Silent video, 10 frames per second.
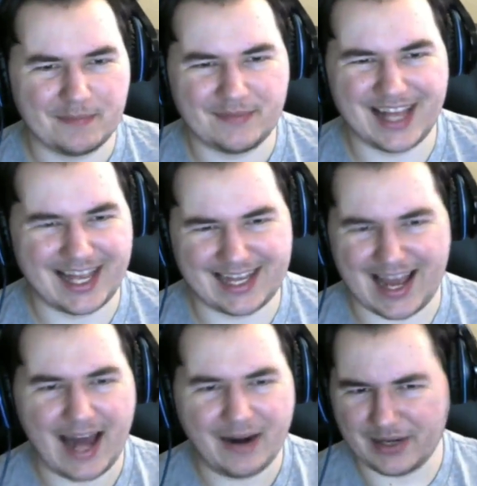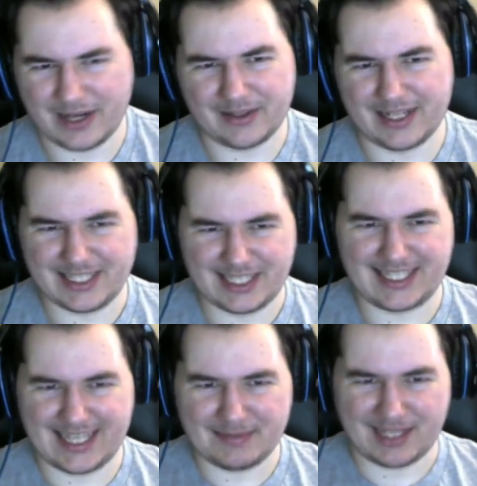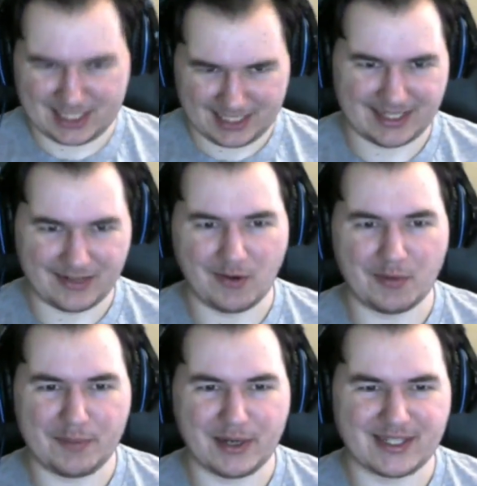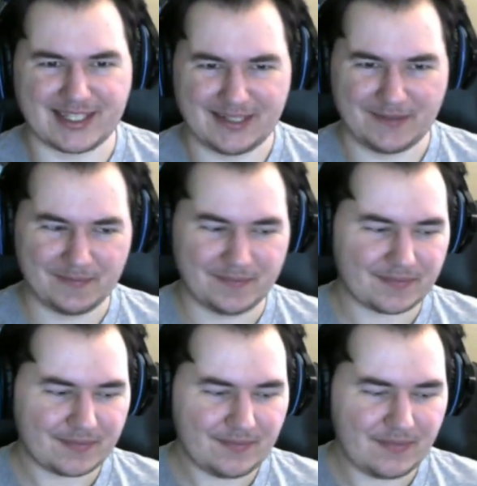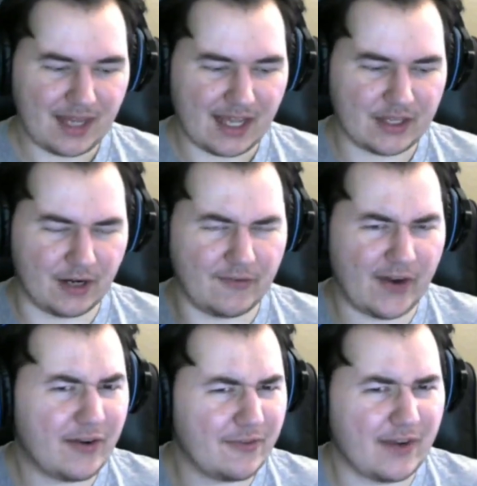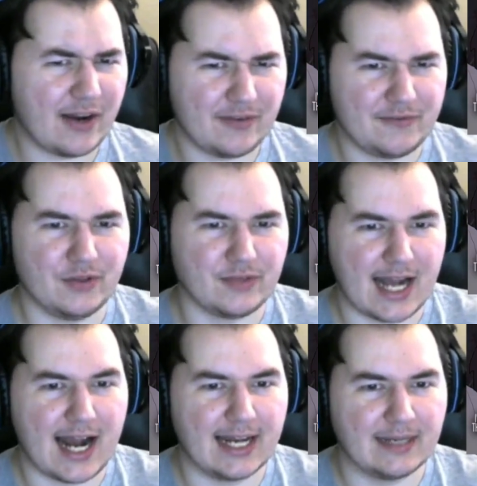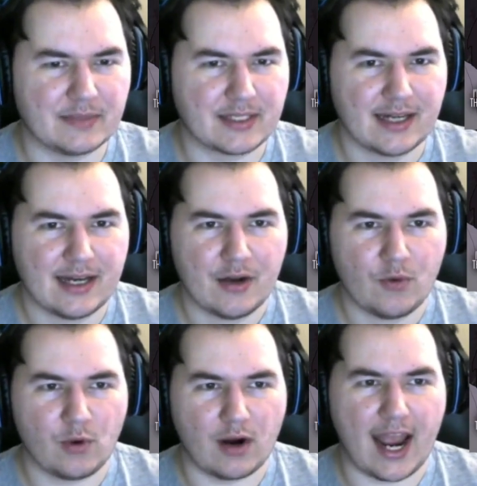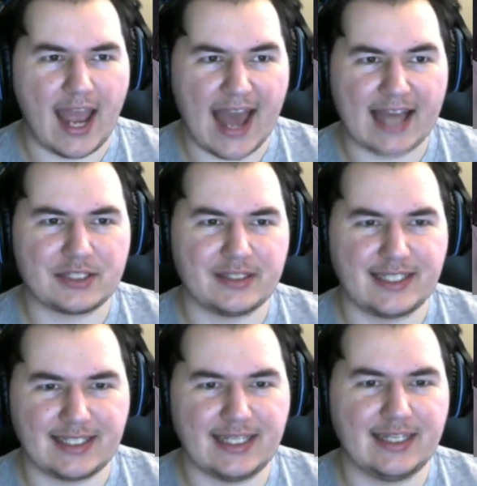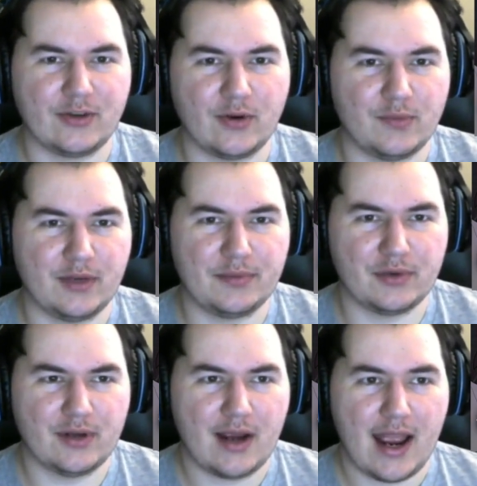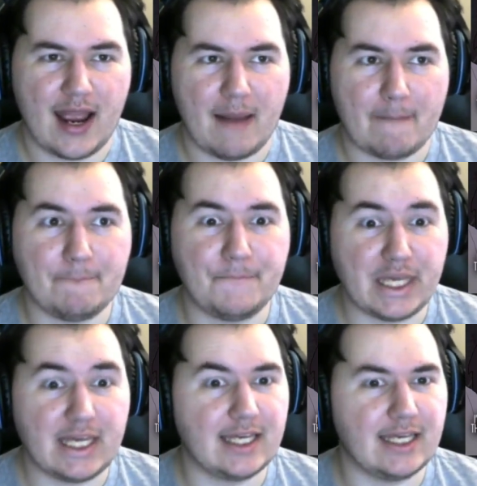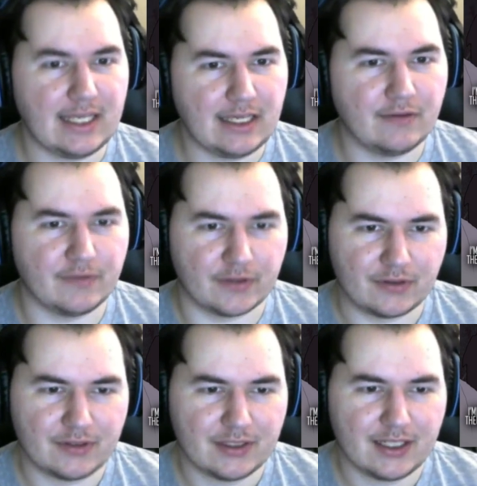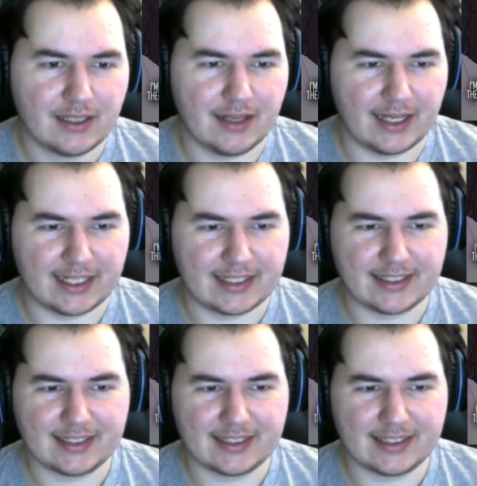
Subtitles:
Like, I don't know. It just seems like she's a normal person. There are very, very few times where I actually see the Grim Reaper be evil. Like,